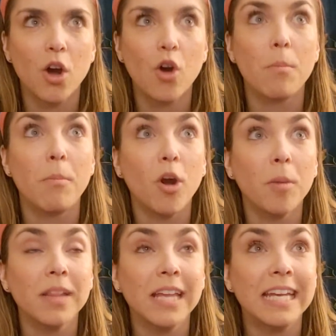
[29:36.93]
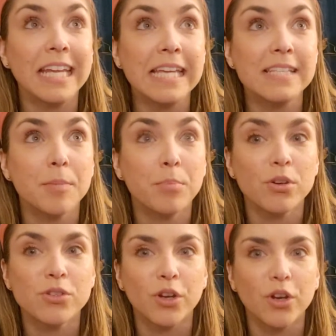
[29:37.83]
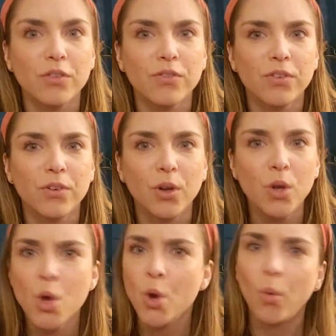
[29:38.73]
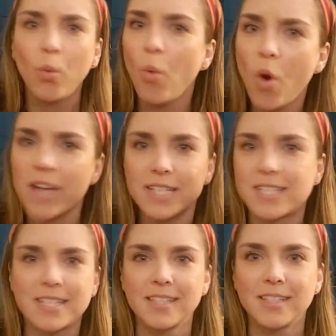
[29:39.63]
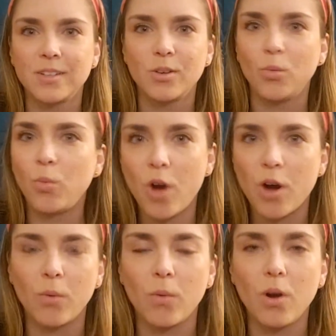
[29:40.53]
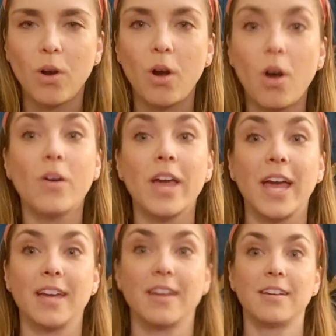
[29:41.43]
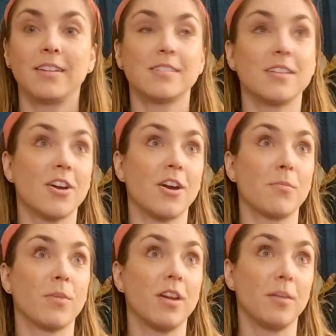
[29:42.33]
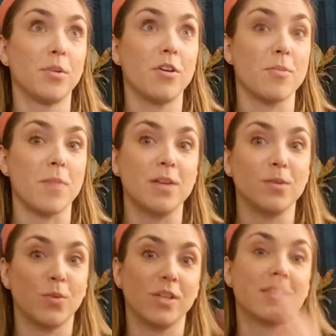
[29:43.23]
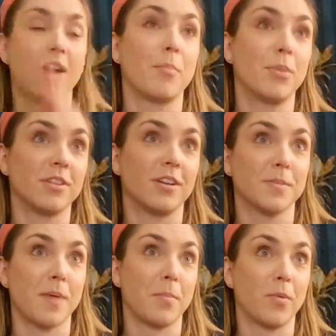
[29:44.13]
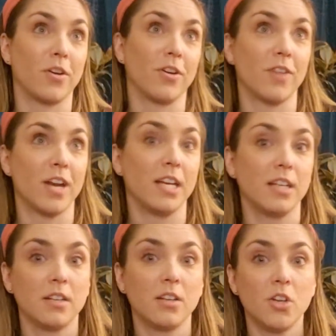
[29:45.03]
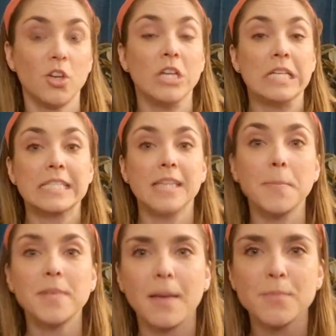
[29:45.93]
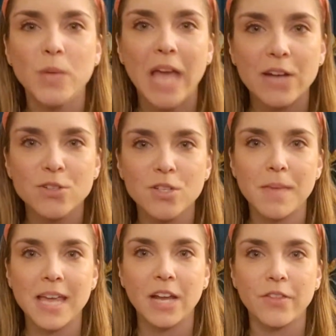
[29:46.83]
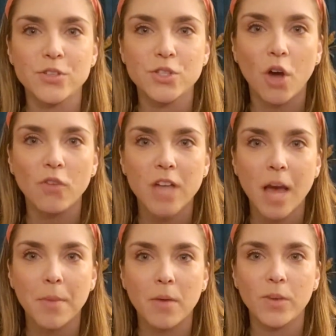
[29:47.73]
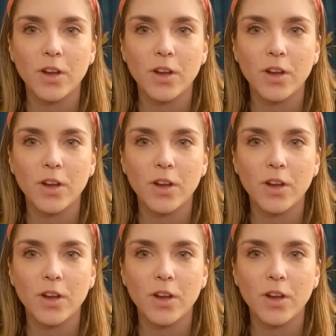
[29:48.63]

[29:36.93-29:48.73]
Oh, marmalade is a preserve? What? Whoa. Okay, Tucker, I'm going to blow your mind with what Scott puts on his popcorn. Are you ready? Sometimes we actually make it on the stovetop and we...